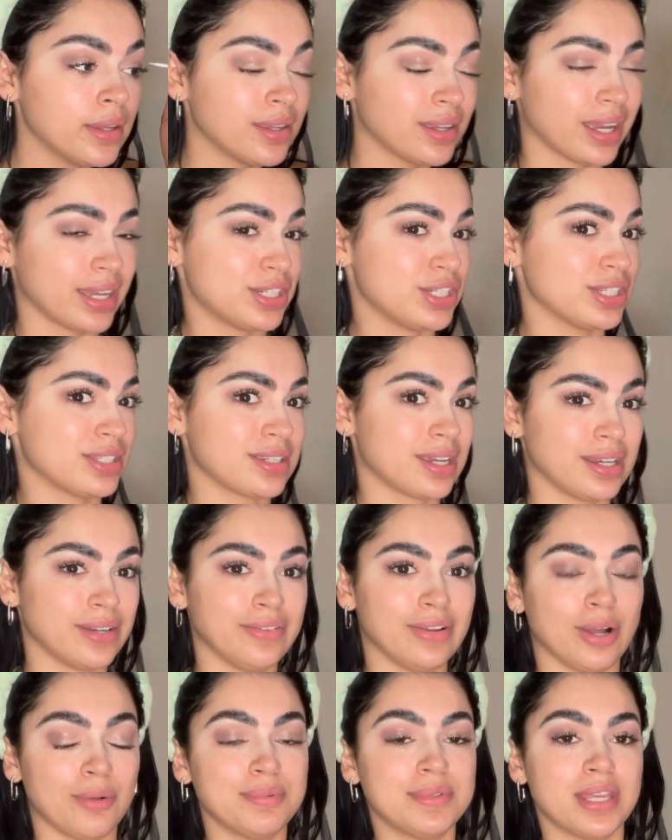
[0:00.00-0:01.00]
I just kind of
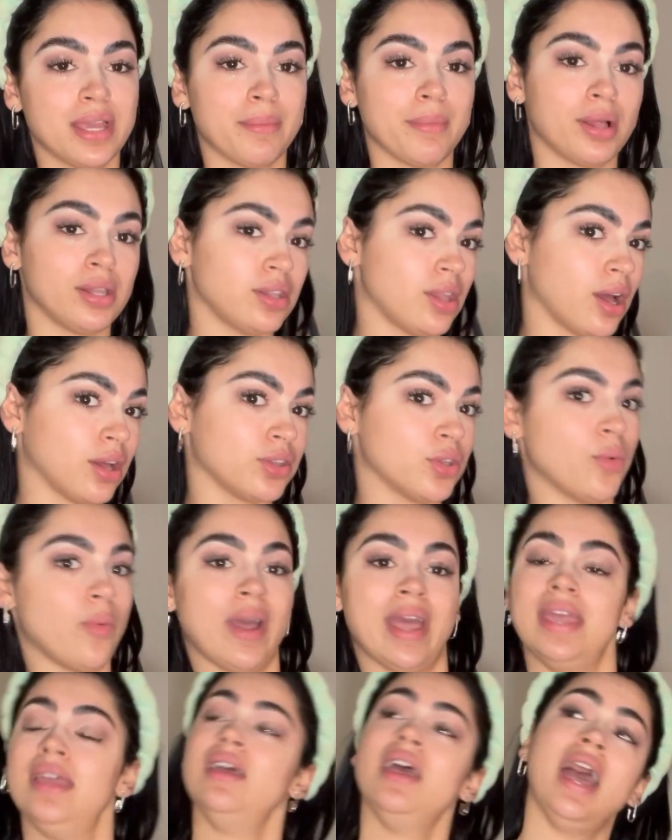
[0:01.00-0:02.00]
helped him along the
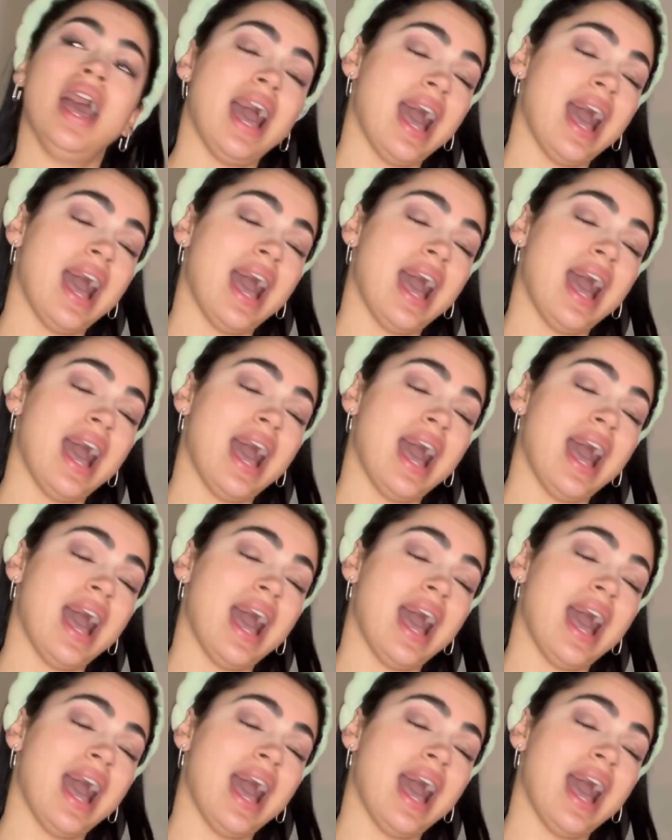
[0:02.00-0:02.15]
way.